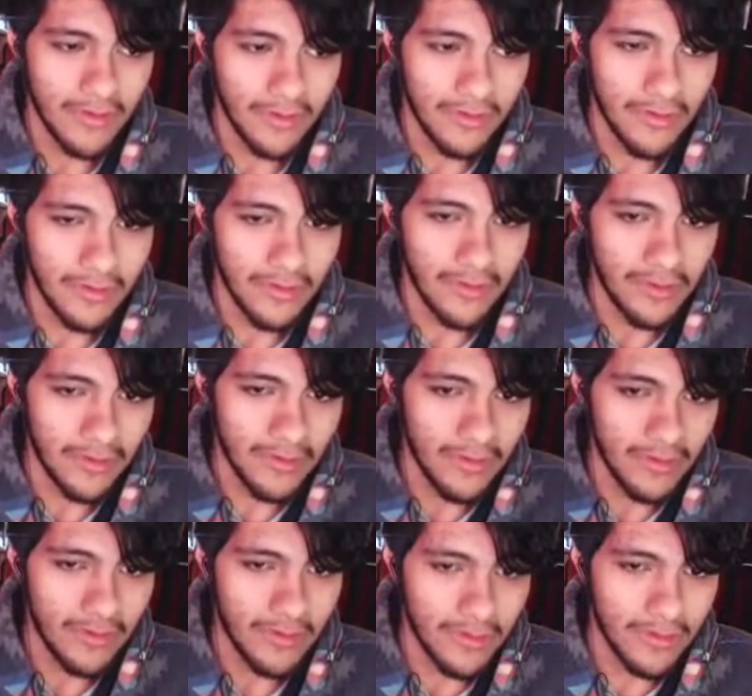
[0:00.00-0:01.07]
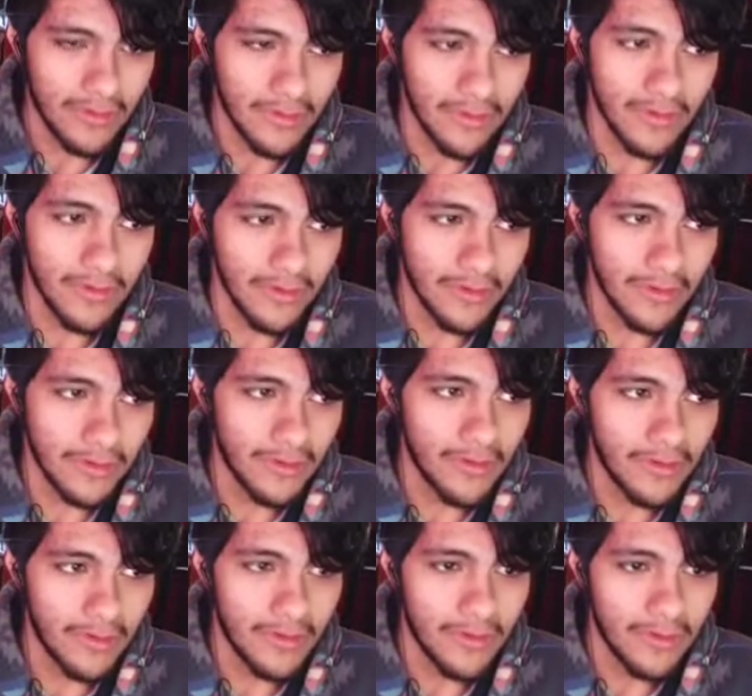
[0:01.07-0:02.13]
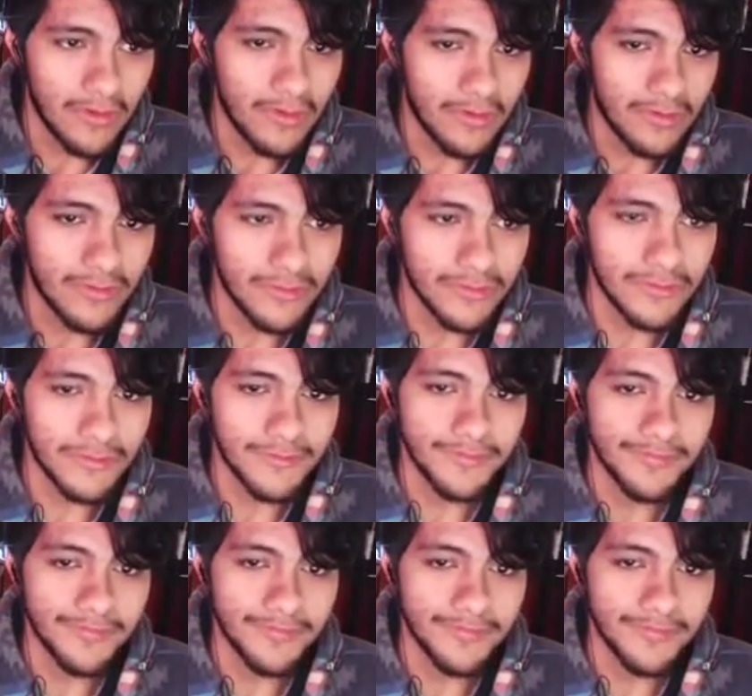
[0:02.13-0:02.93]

(not speaking)